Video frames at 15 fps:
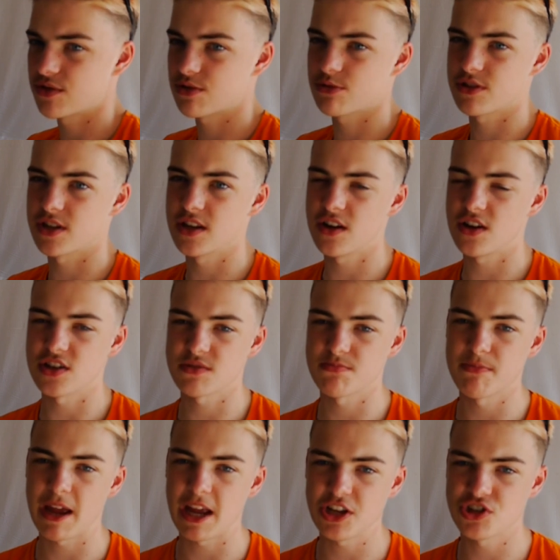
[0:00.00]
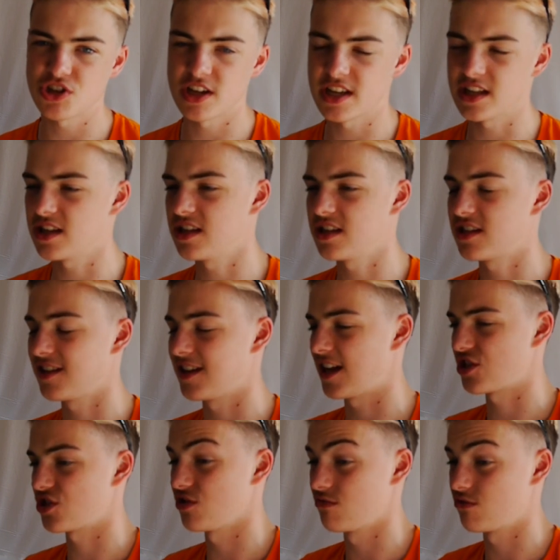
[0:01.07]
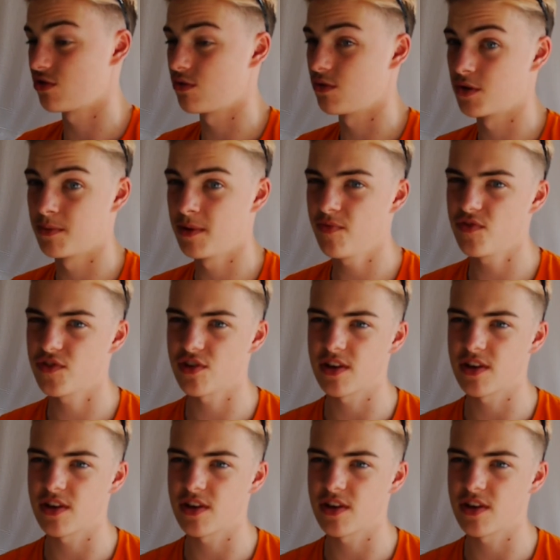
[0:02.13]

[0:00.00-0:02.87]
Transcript: which was the last major international tournament.